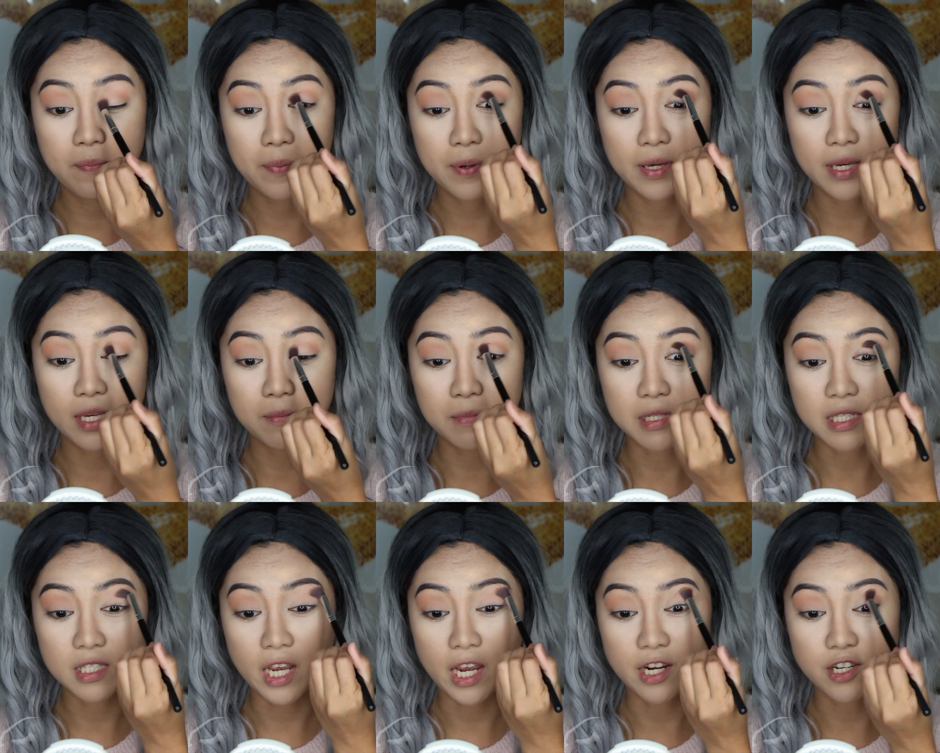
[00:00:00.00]

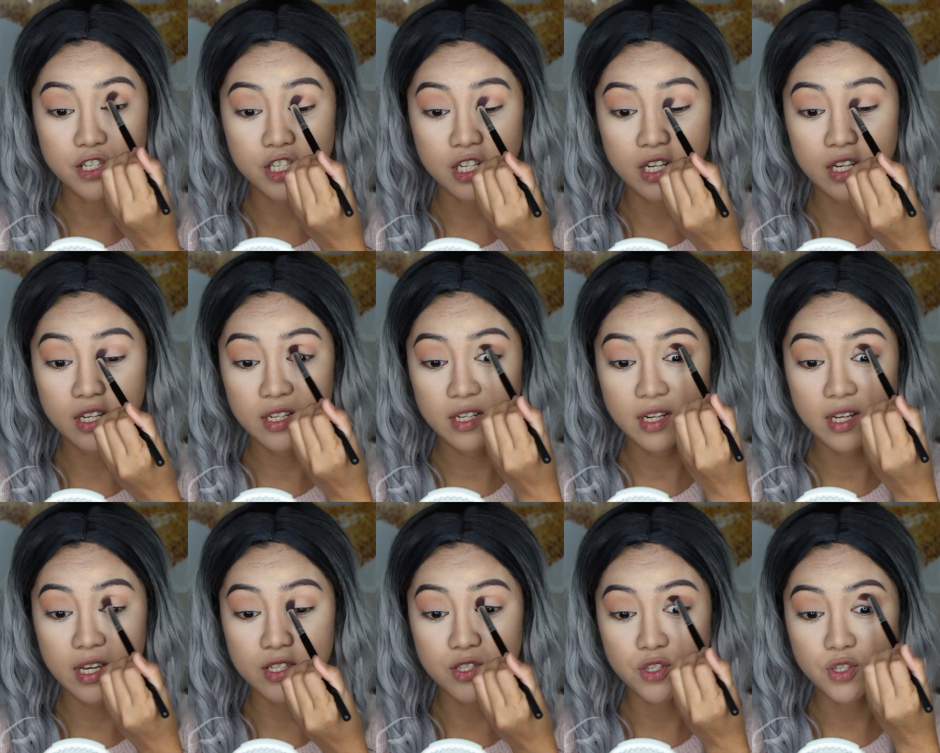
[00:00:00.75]
pigmentation,
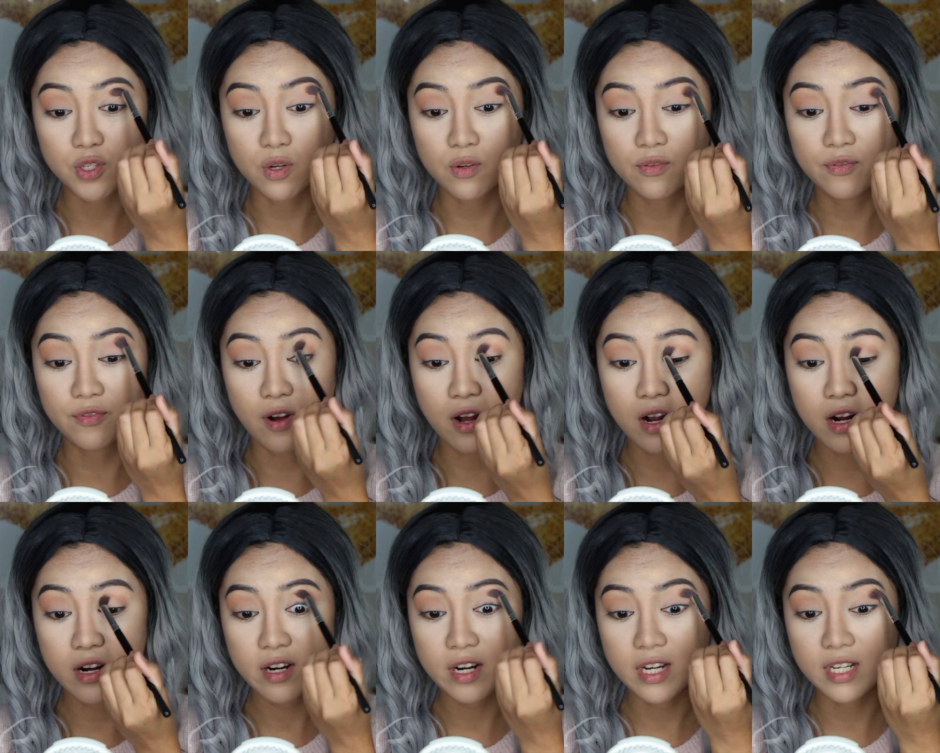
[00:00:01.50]
and so
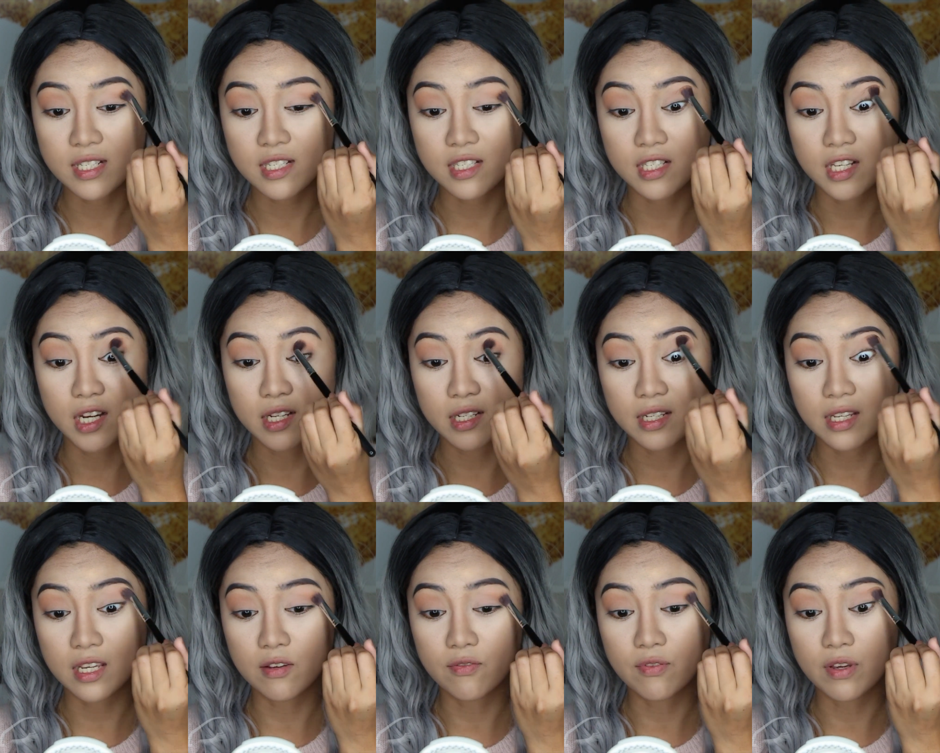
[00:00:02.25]
far it's
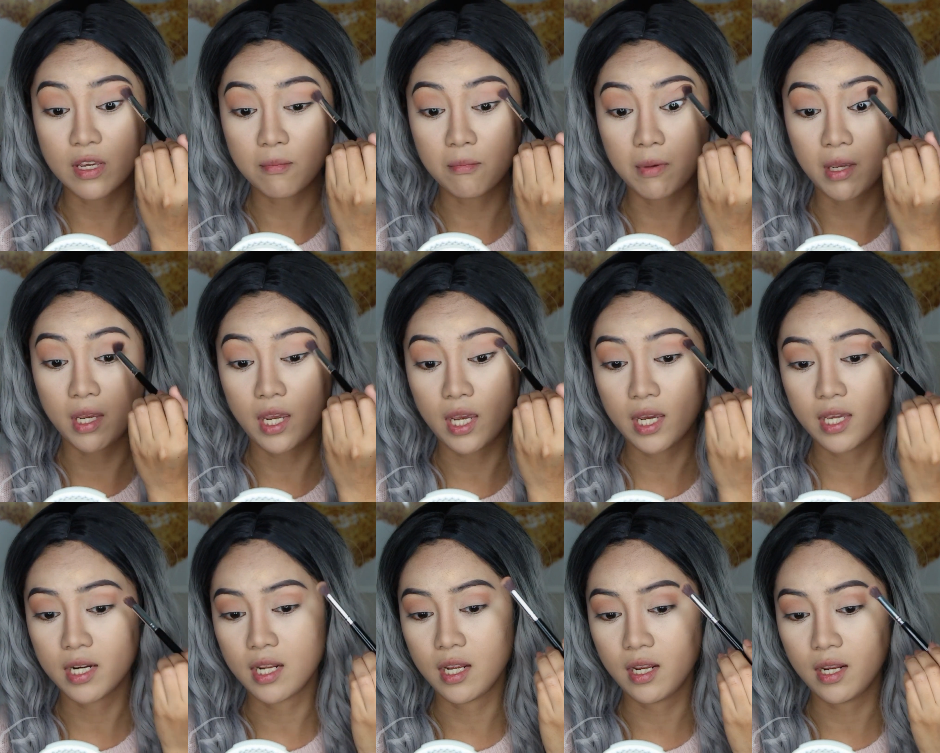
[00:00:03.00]
not giving me
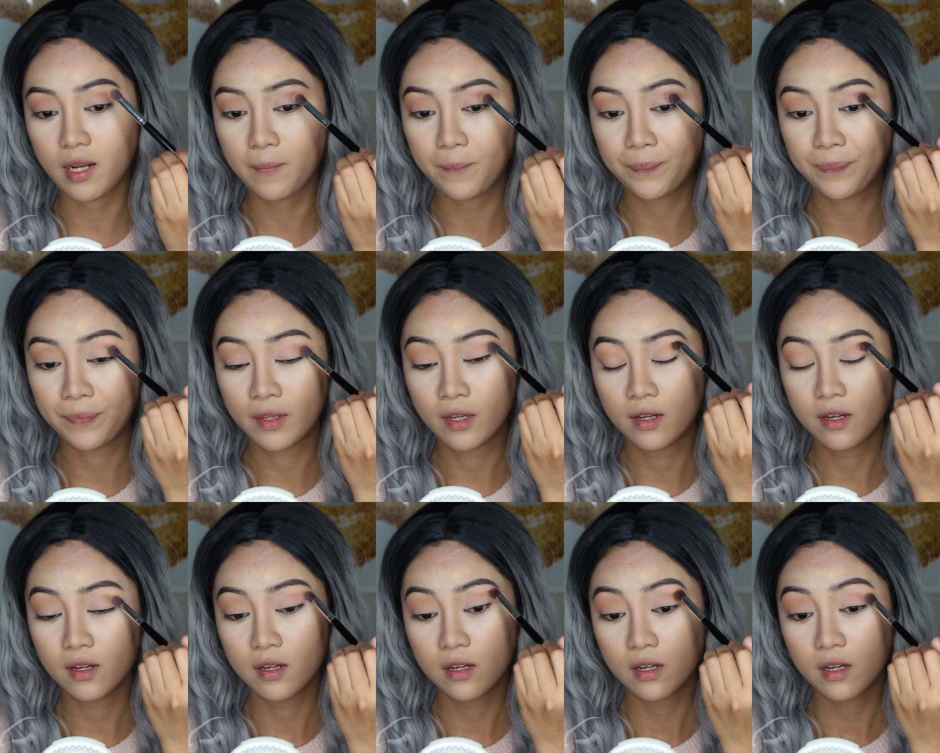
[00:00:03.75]
any
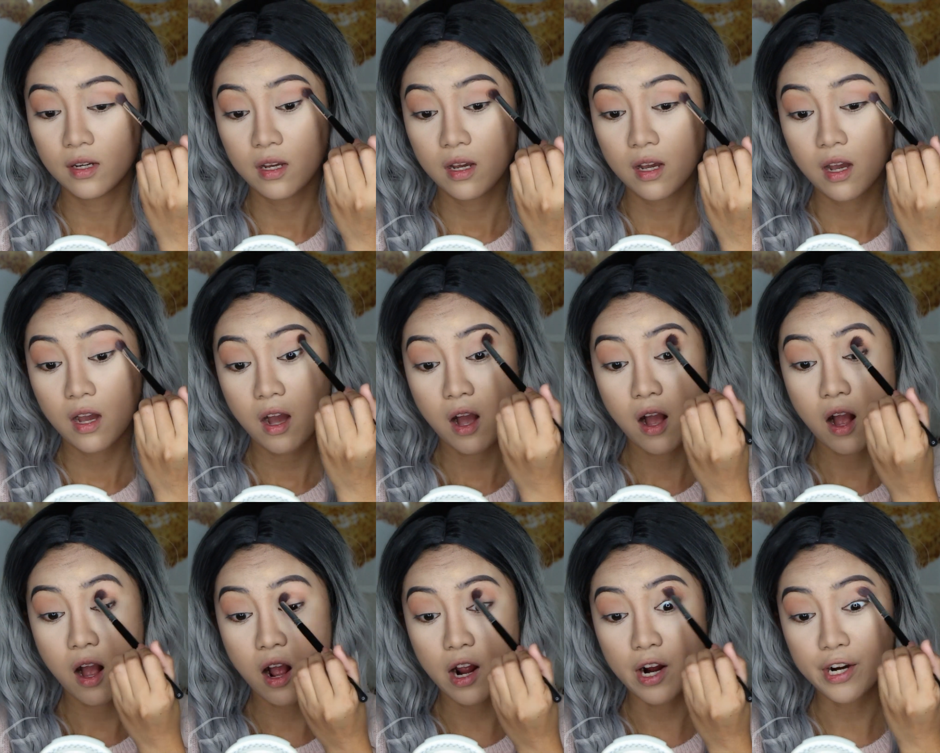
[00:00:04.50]

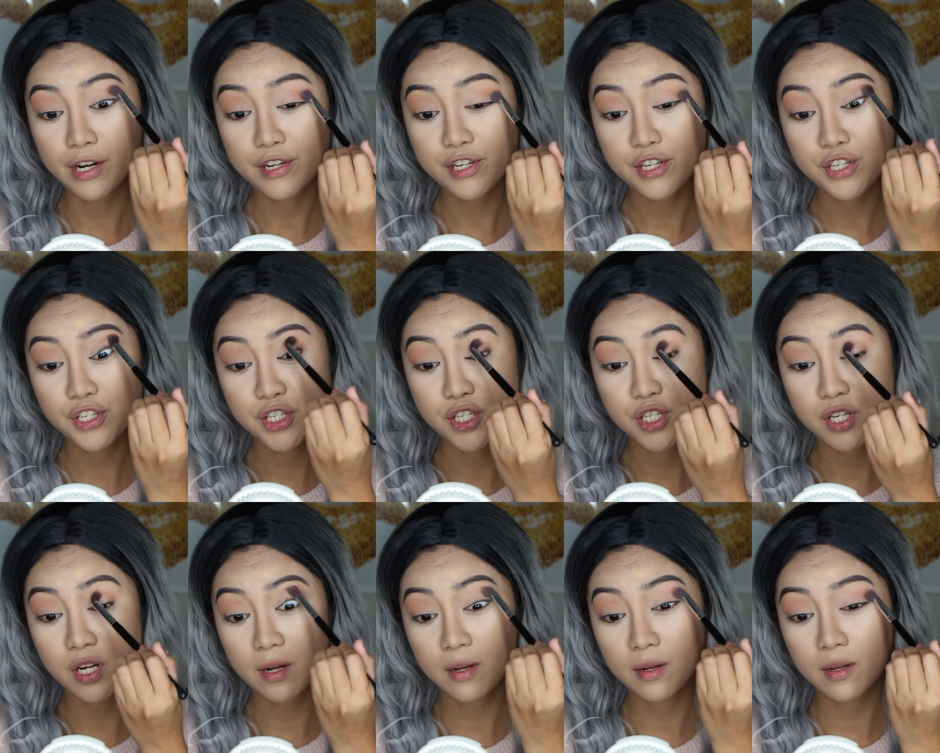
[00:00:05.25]

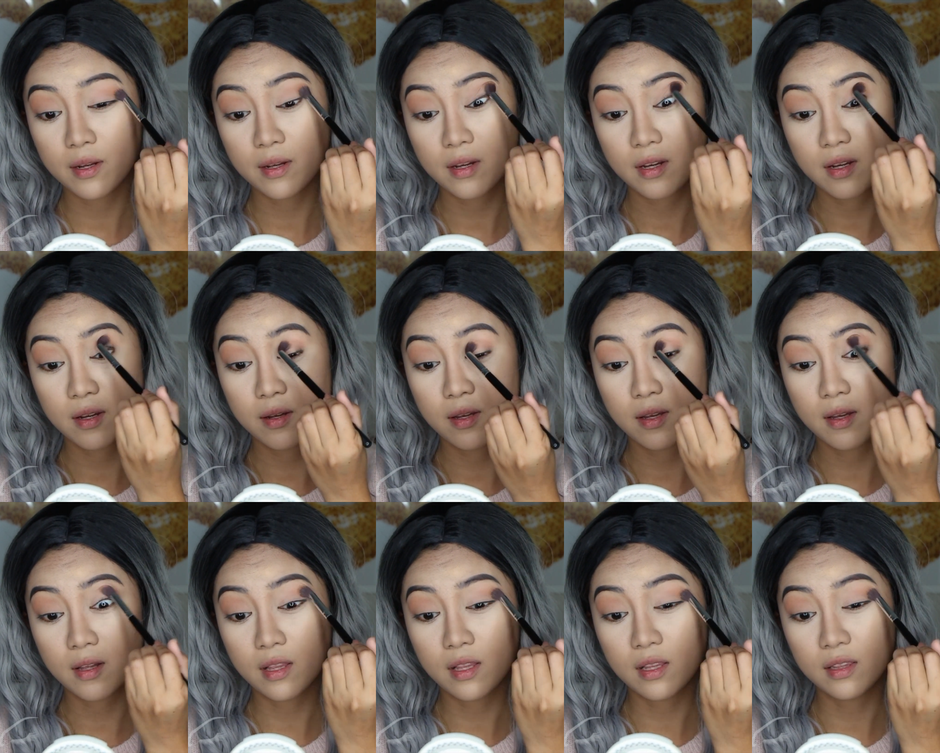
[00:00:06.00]
harsh
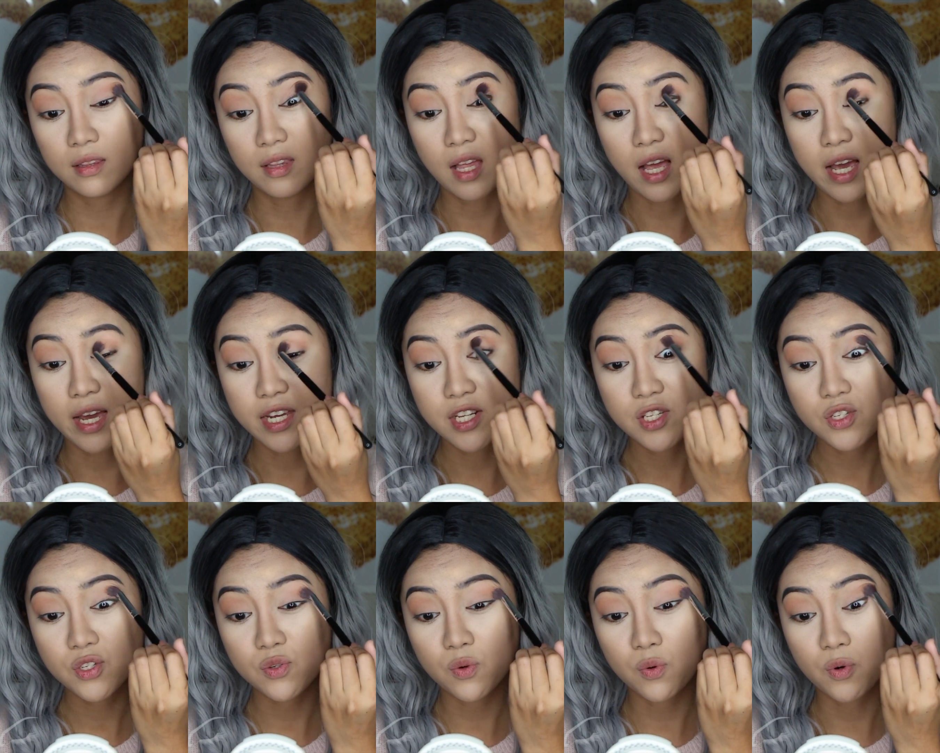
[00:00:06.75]

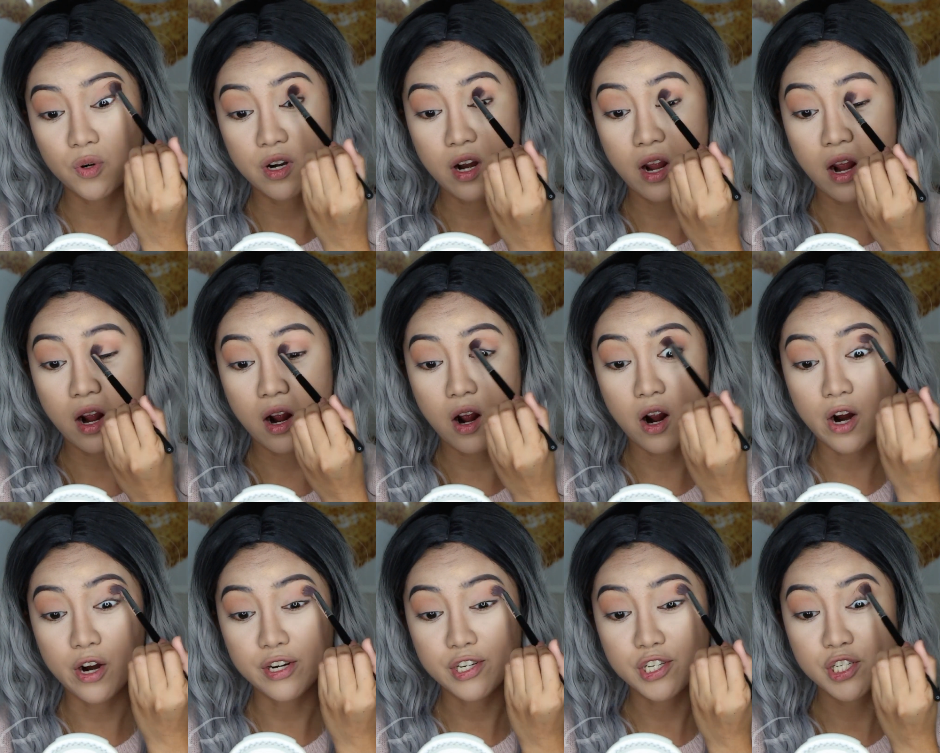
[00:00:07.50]
lines or
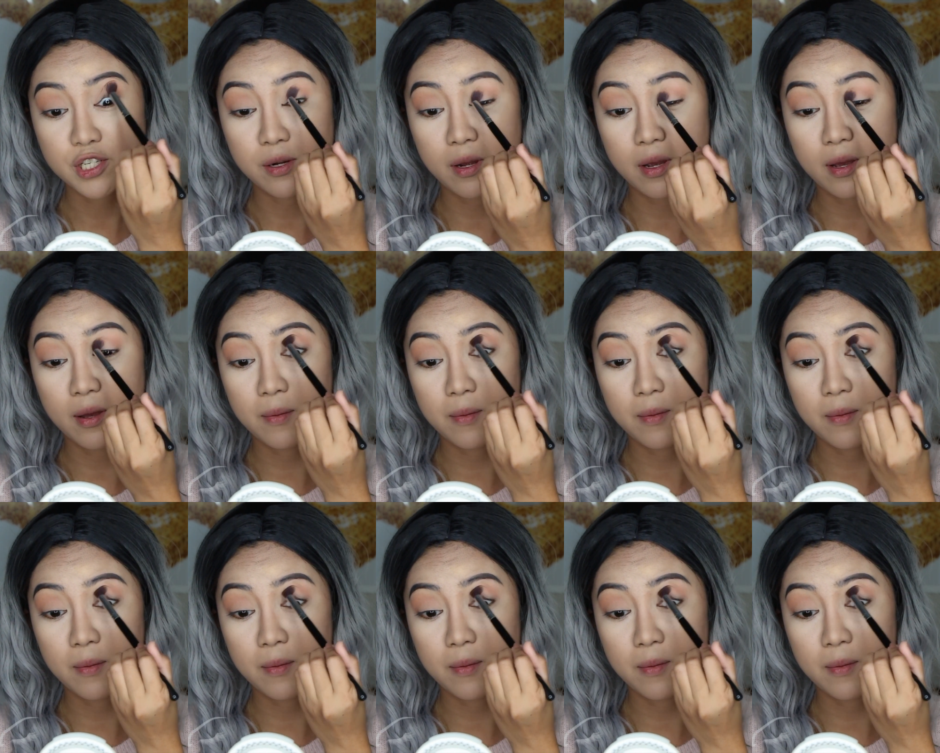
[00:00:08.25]
harsh